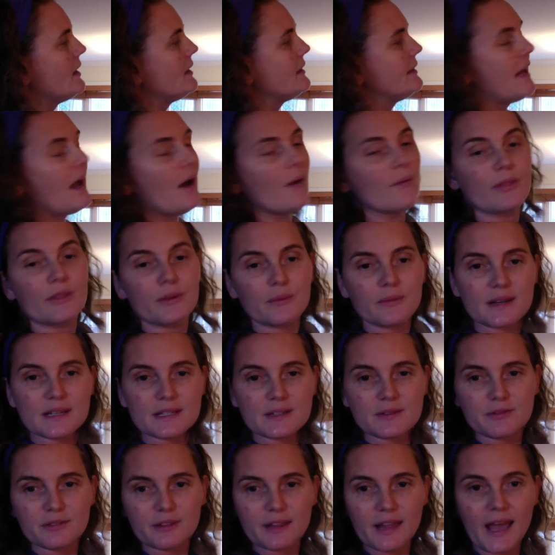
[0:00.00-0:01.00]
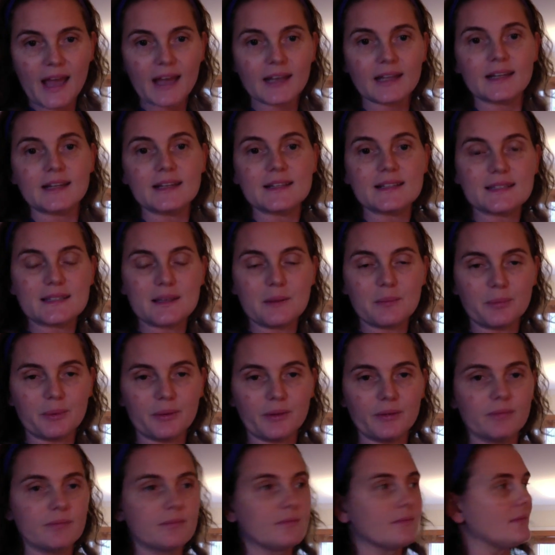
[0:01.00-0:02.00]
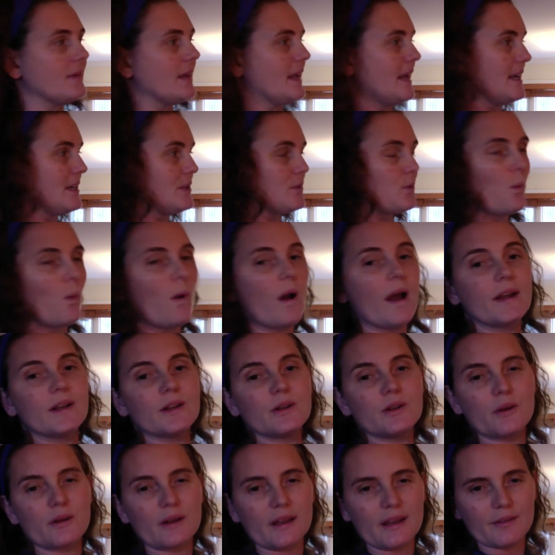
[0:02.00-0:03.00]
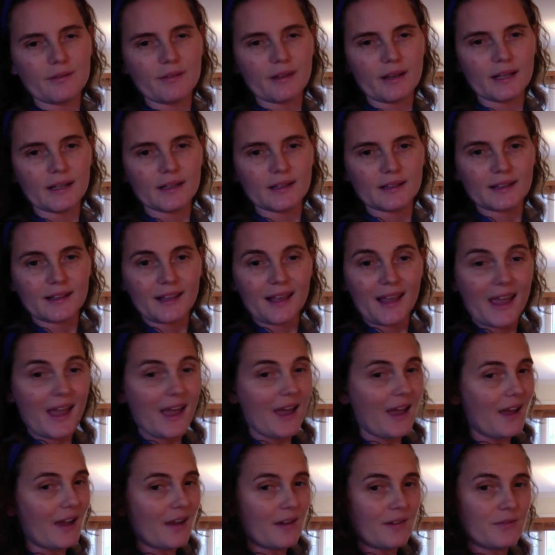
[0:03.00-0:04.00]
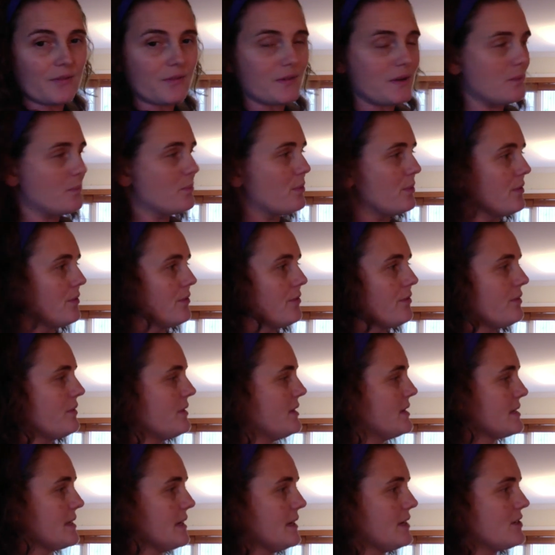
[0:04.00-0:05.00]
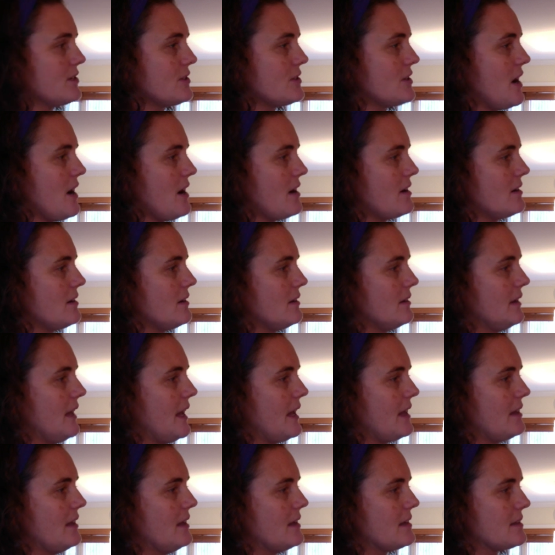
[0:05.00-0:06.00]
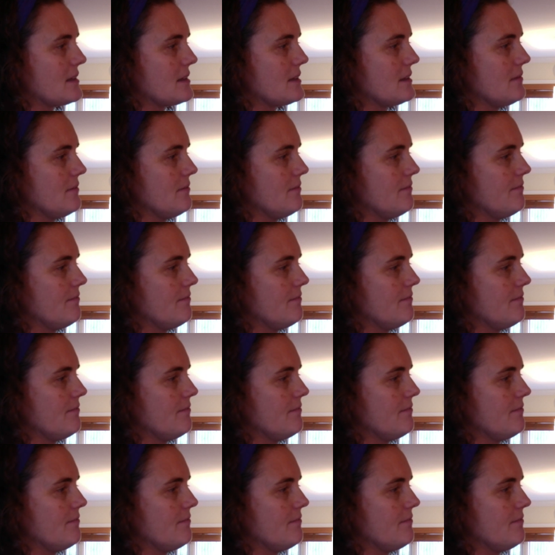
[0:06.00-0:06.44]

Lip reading: Now, the reason for that is simple. It's what you're given. Every proof is going to start like this.